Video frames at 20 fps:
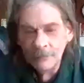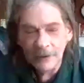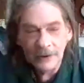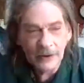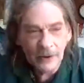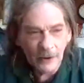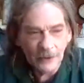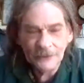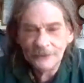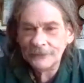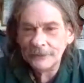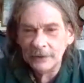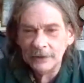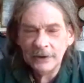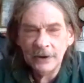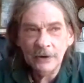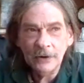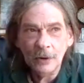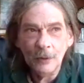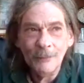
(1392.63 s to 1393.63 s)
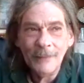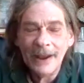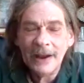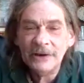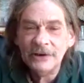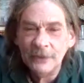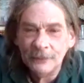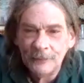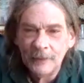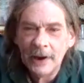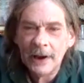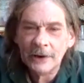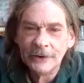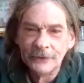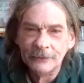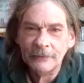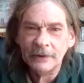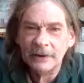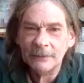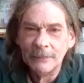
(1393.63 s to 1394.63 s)
Because,
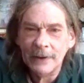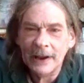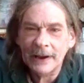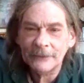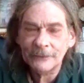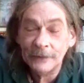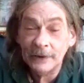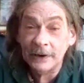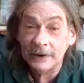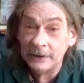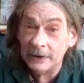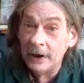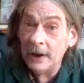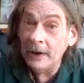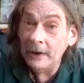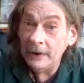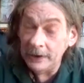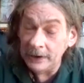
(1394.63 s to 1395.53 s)
manufacturing back then,